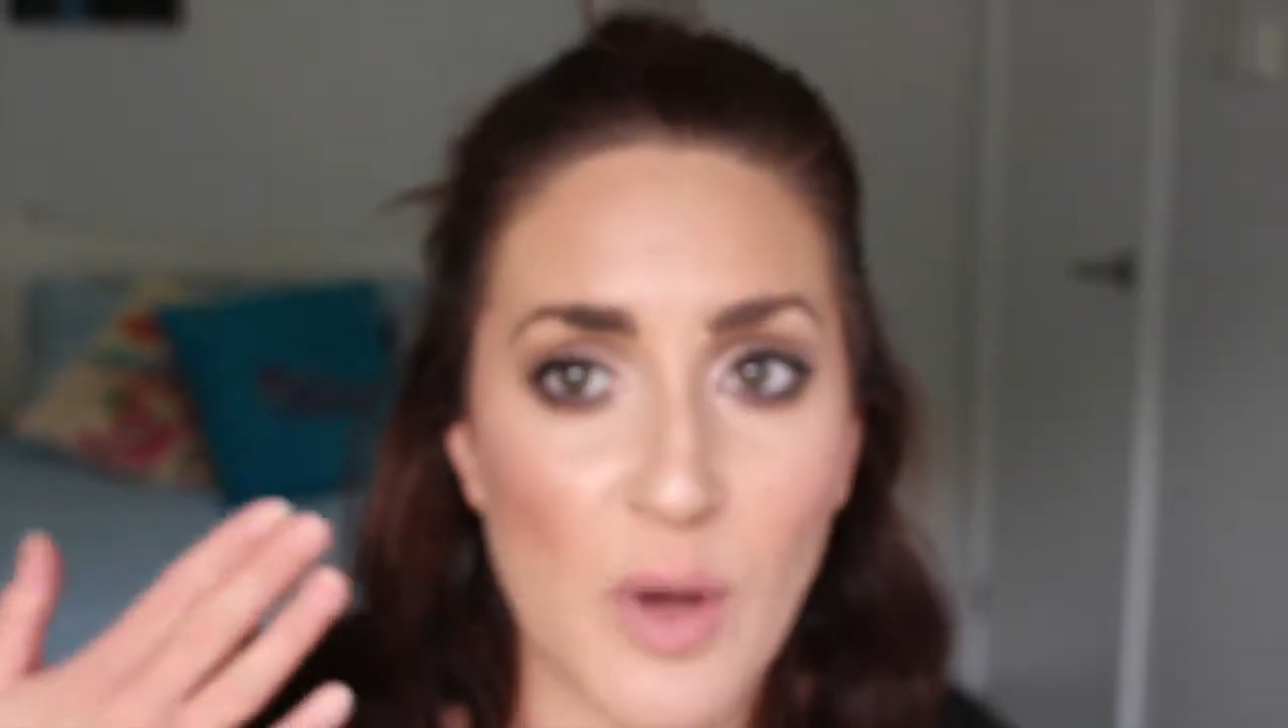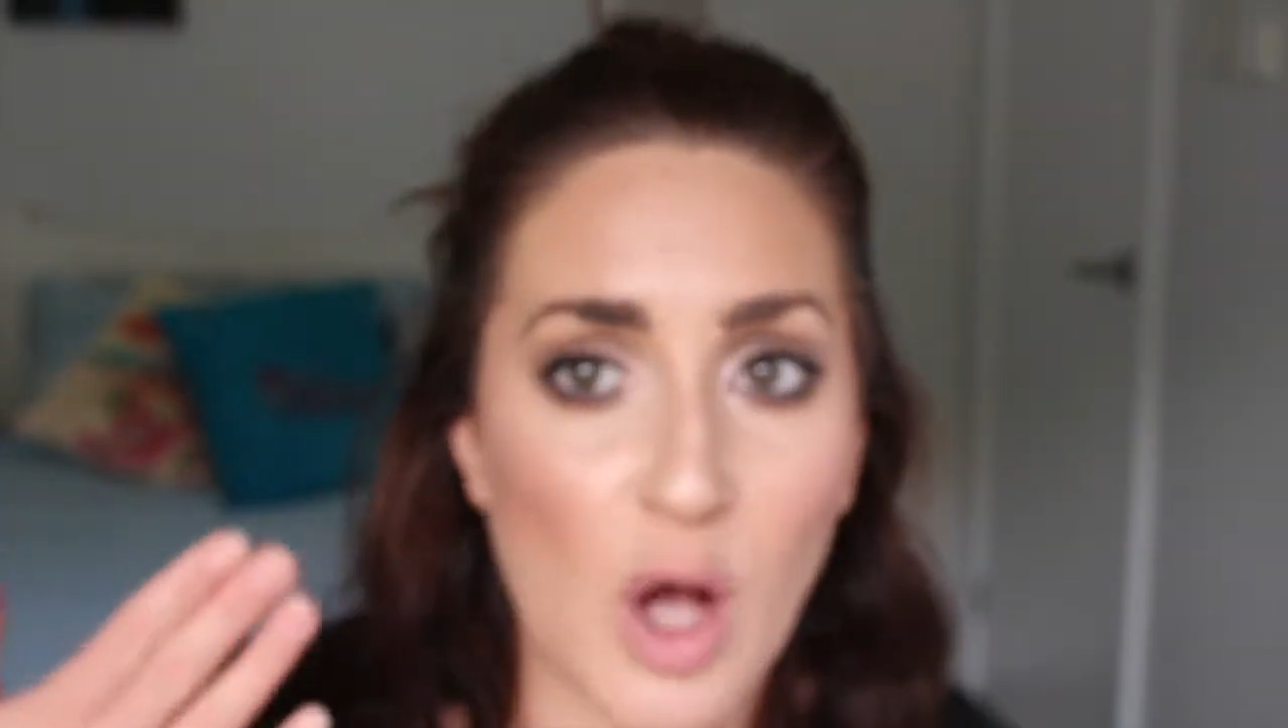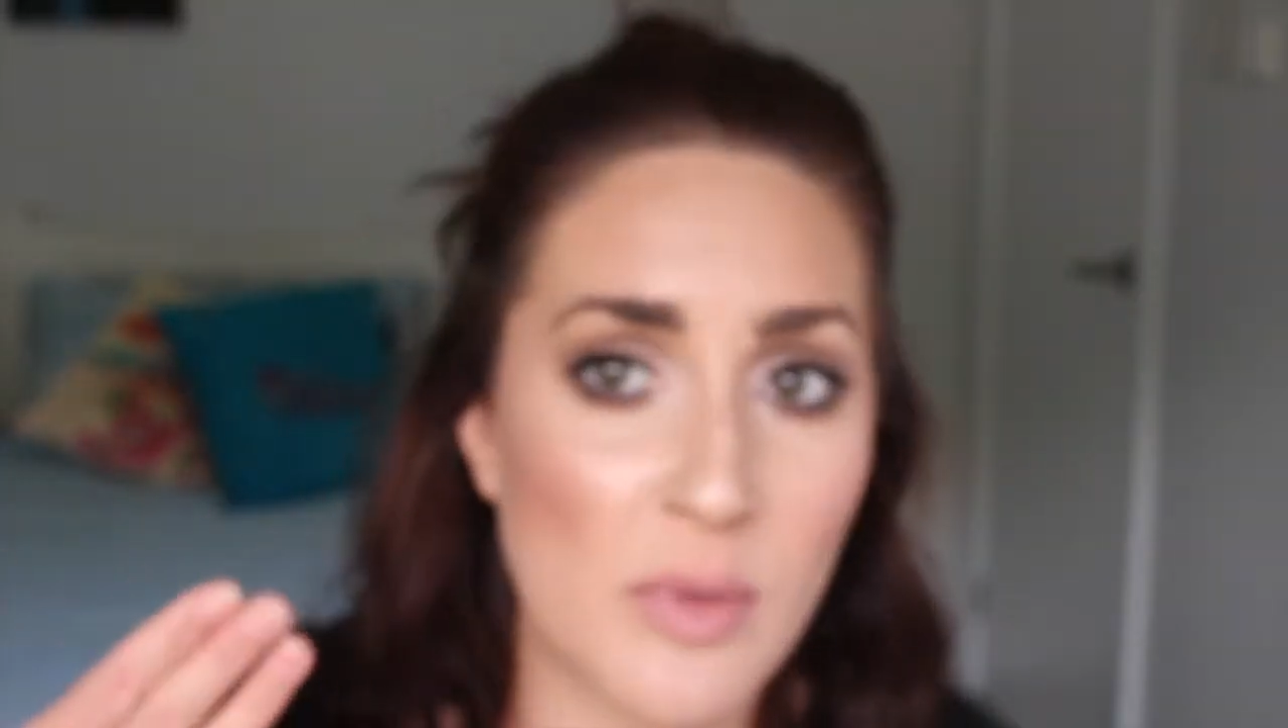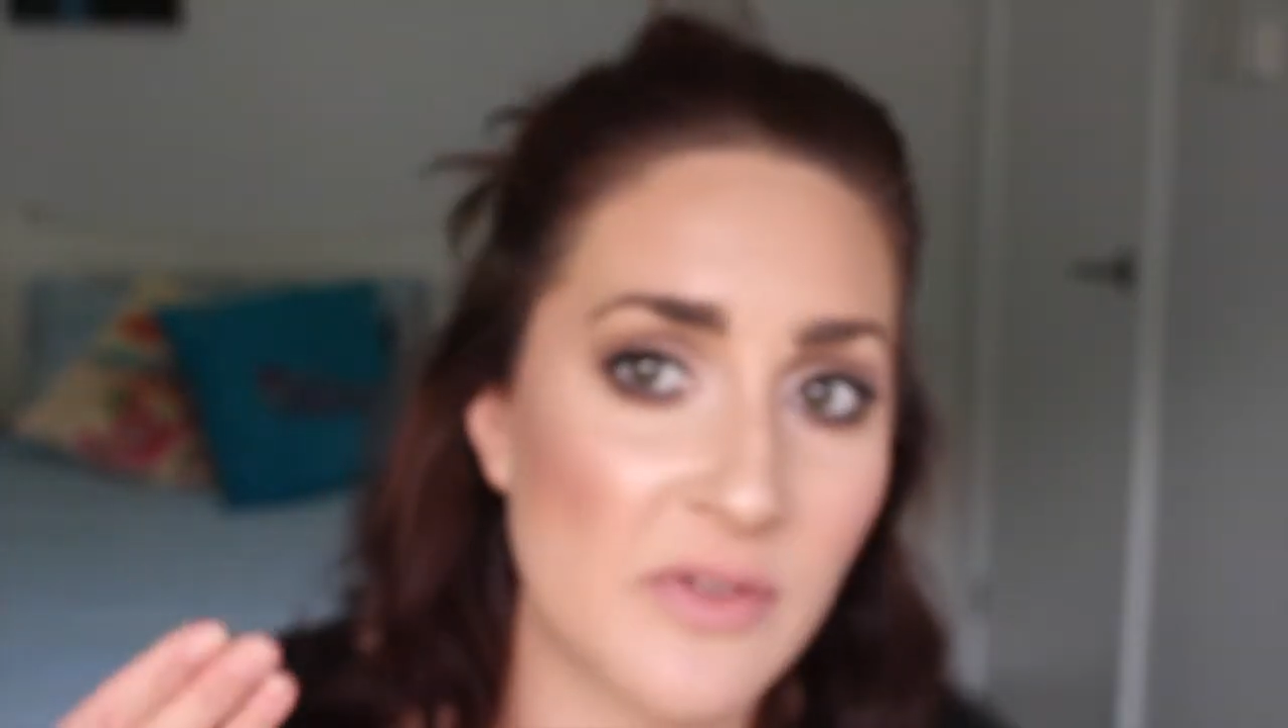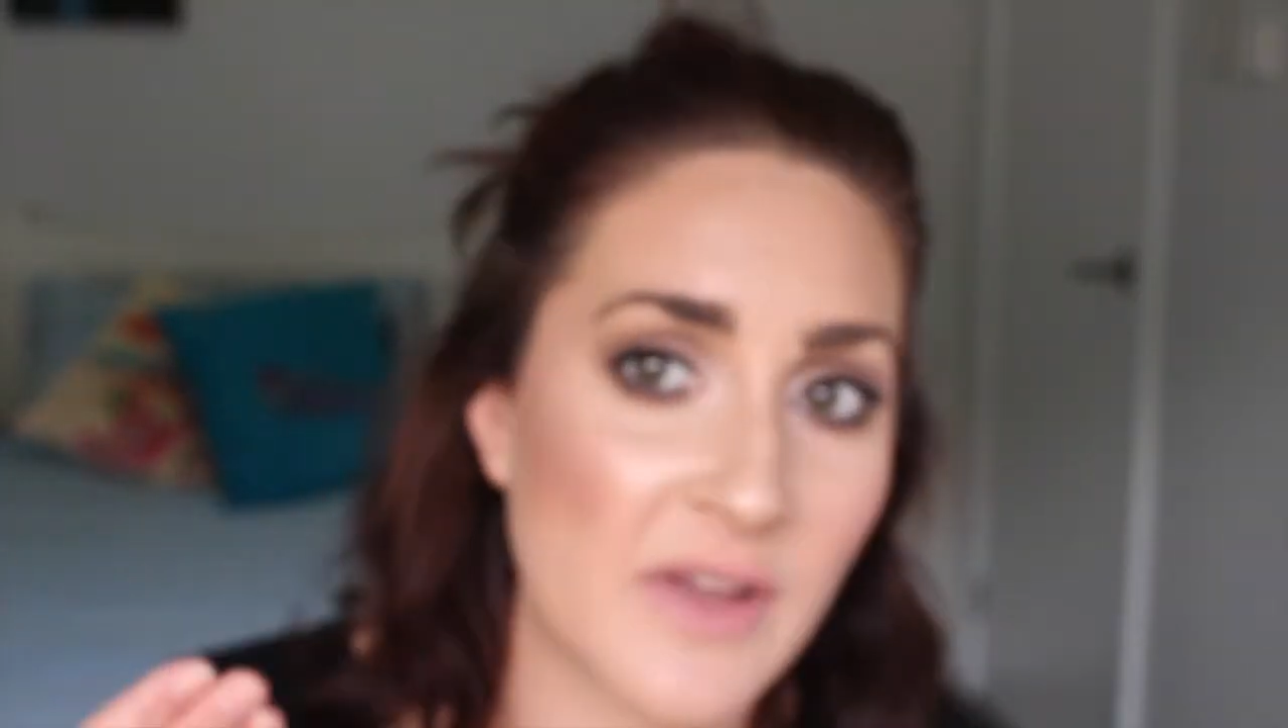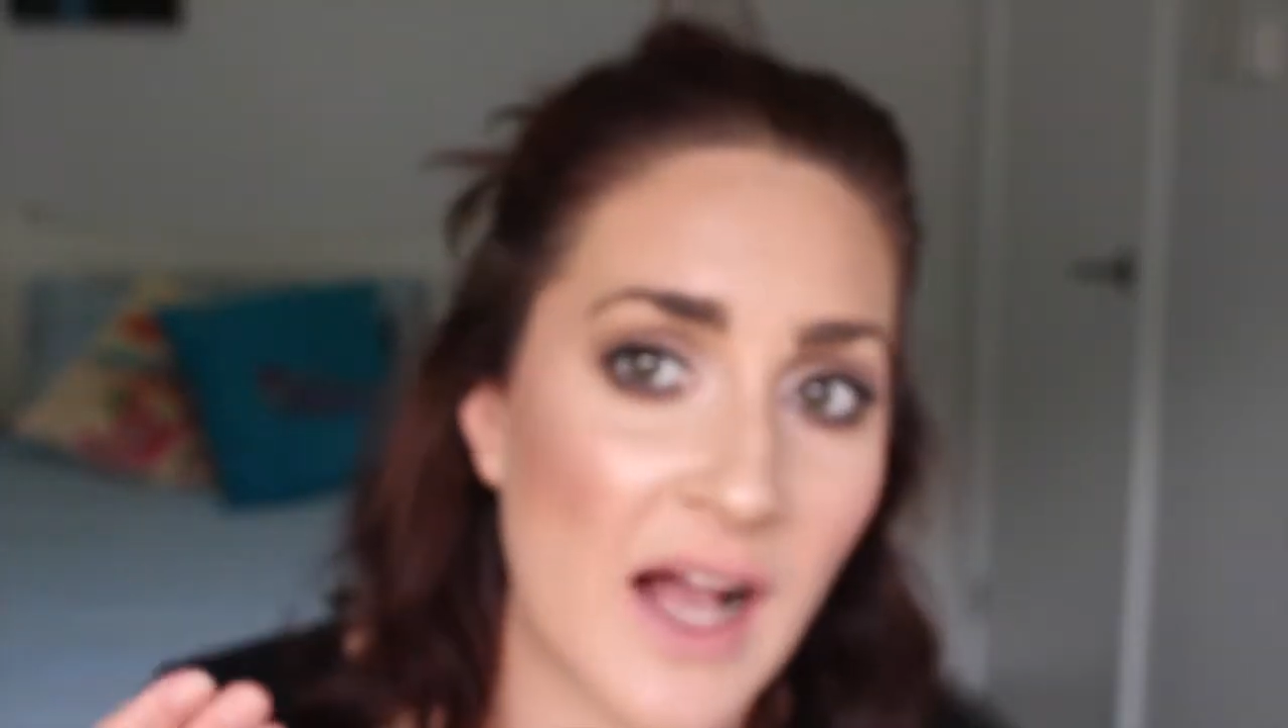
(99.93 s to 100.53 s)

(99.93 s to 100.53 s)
pop of